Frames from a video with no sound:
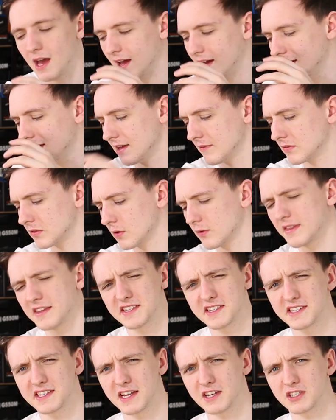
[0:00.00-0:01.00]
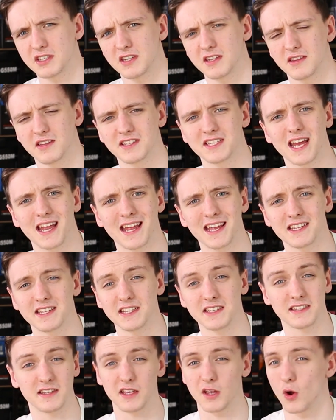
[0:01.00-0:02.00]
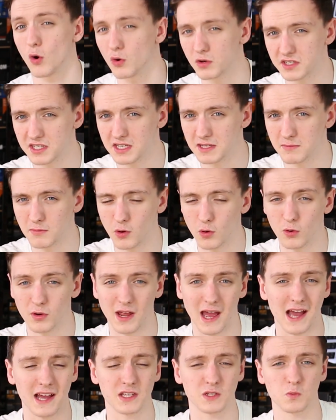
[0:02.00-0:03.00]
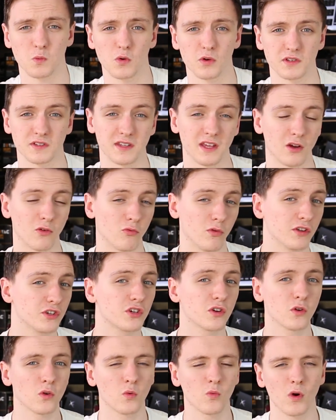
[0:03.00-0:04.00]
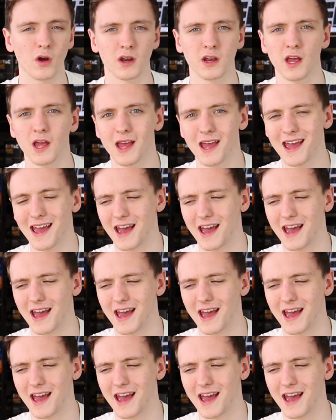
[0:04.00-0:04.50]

Uh, even though this is actually the ten eighty's the O C mode, as was the original one,